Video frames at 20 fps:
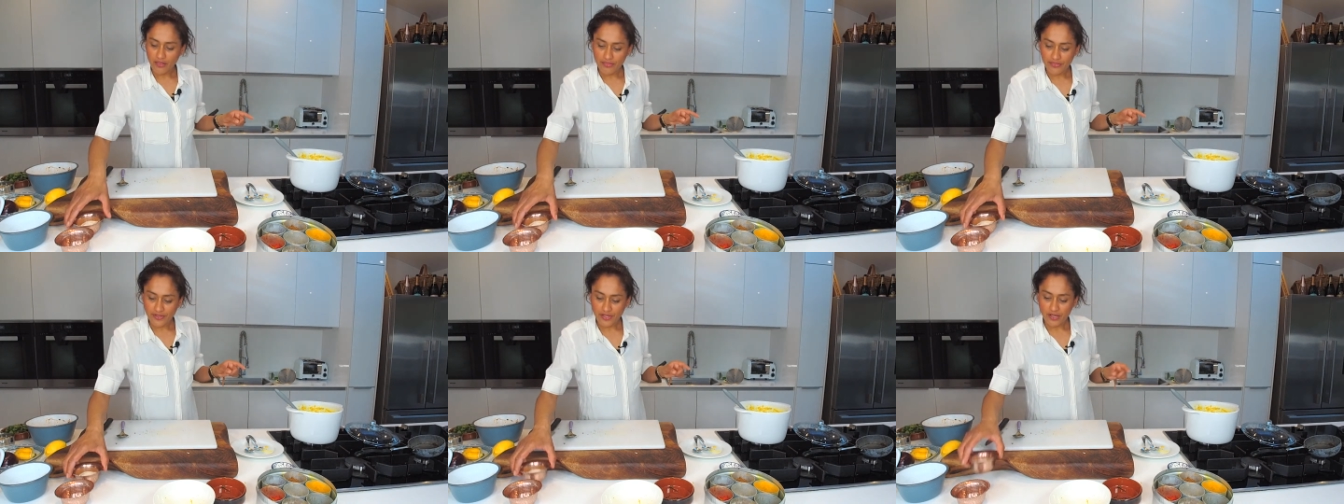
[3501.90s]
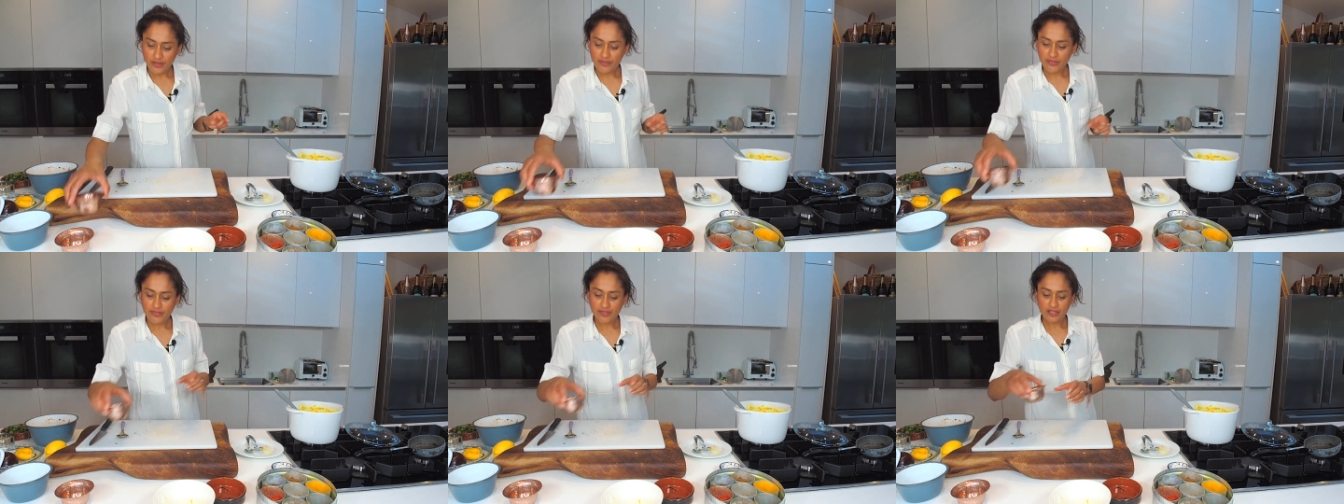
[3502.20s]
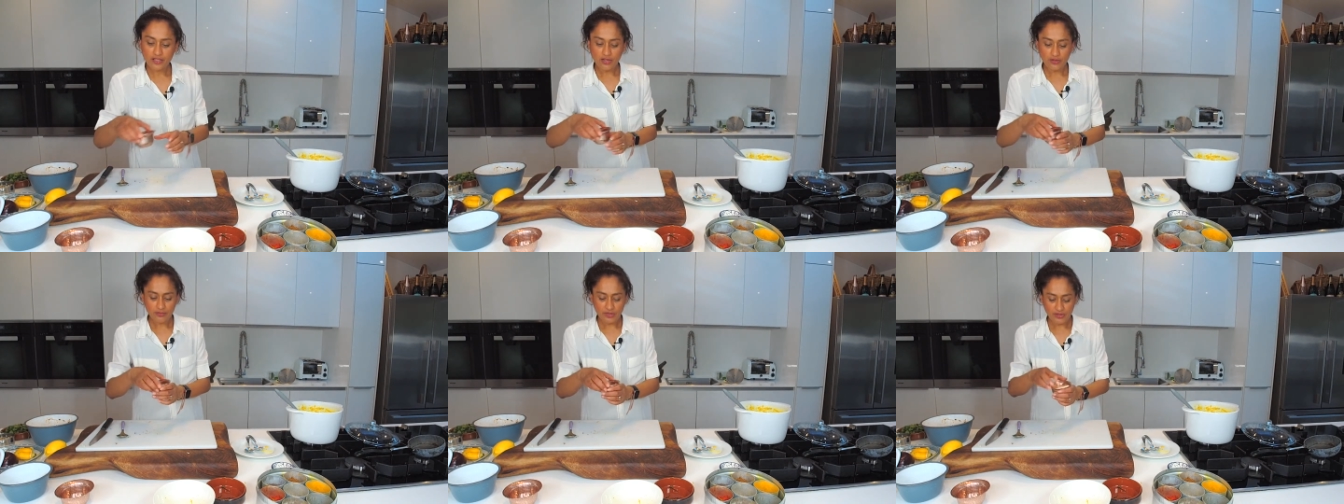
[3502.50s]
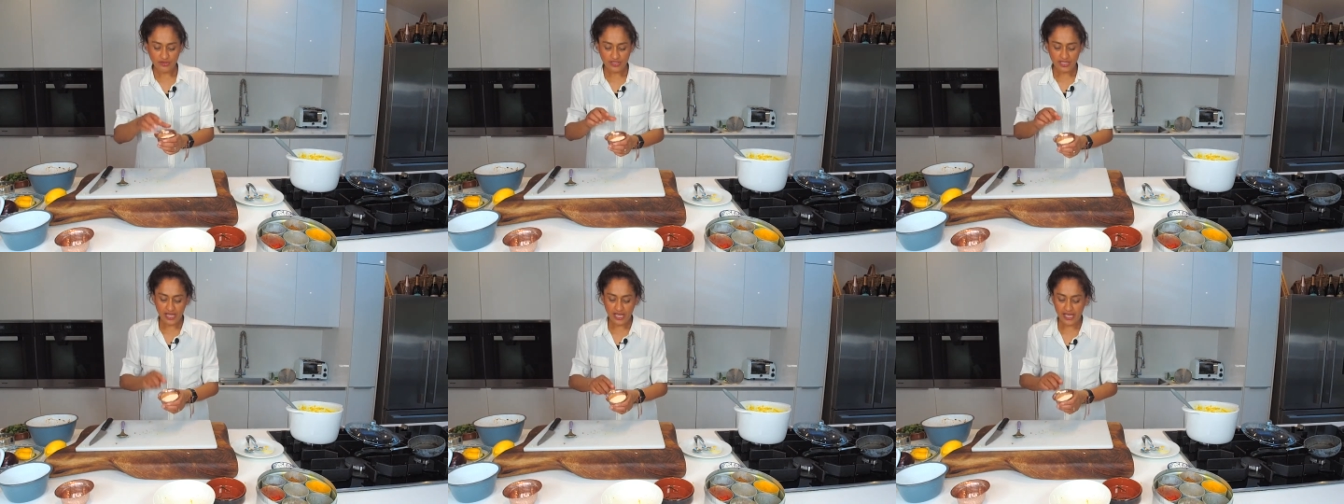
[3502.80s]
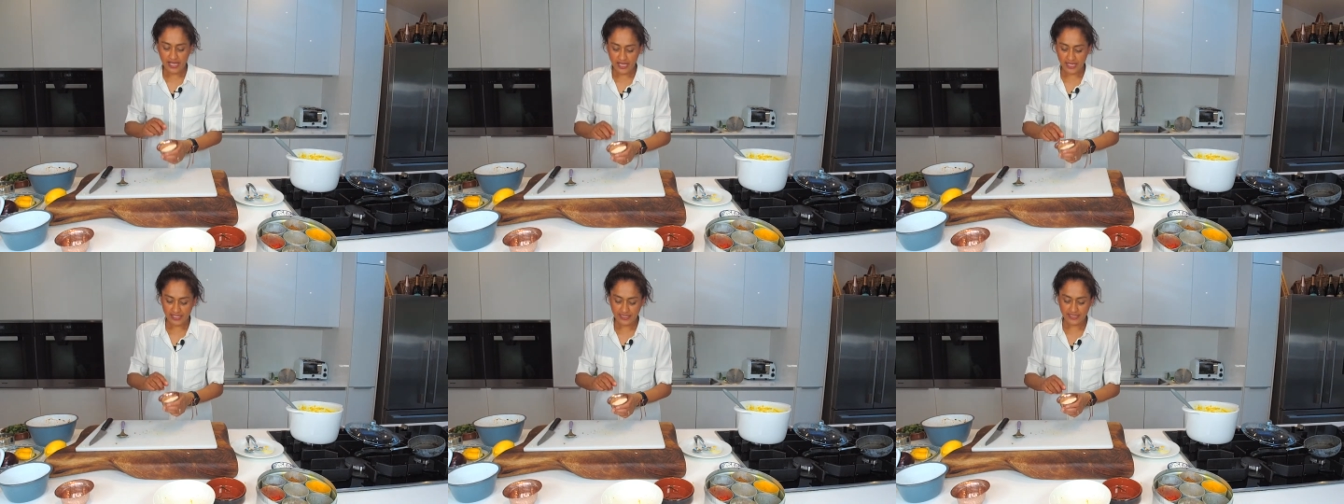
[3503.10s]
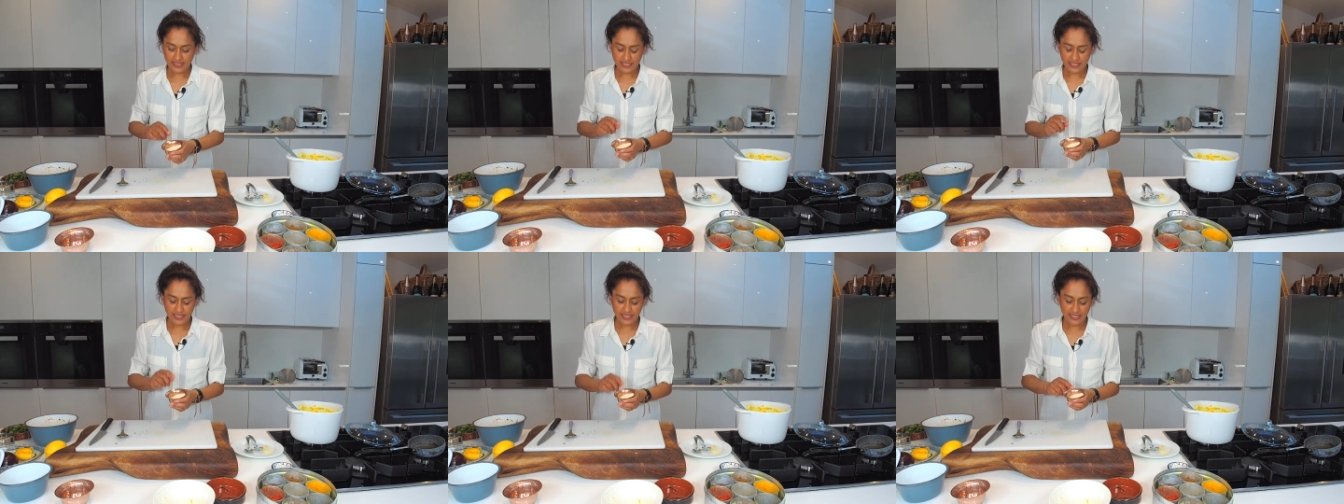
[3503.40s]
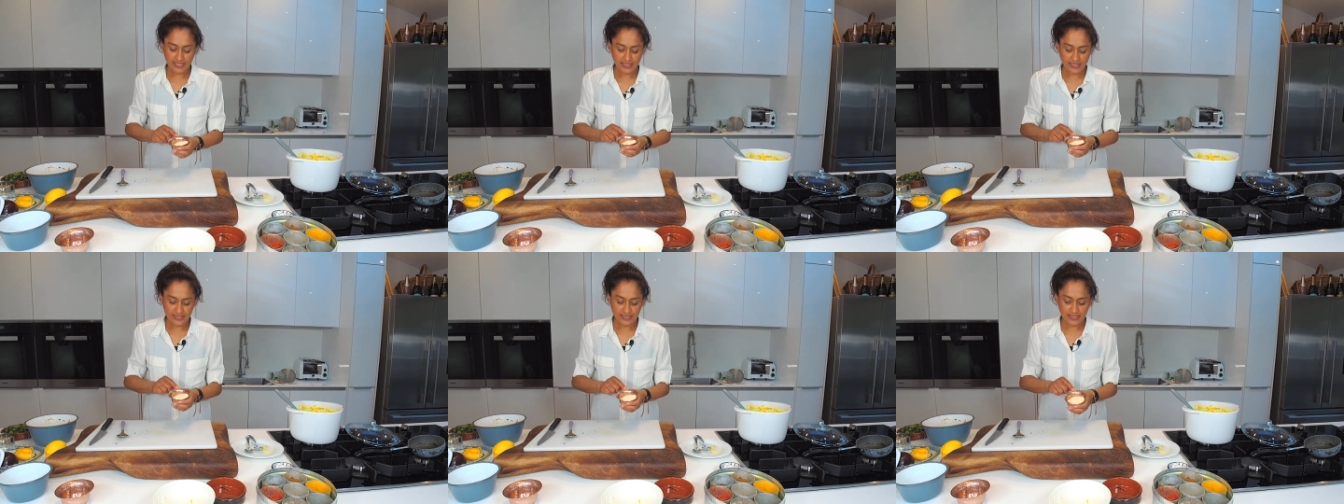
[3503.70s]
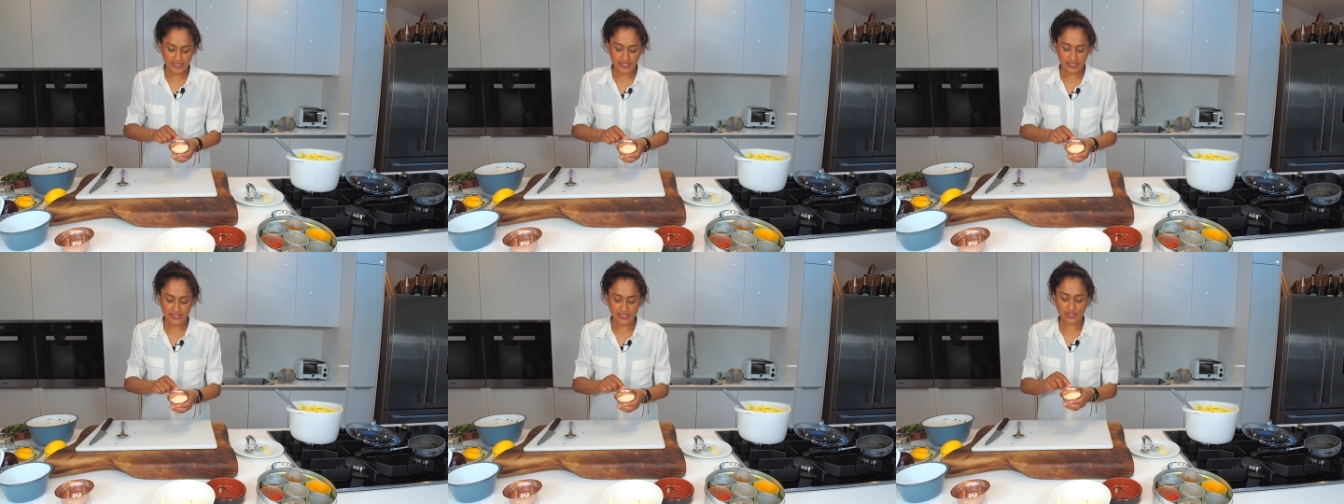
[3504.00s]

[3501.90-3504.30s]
the other thing I'm going to add is,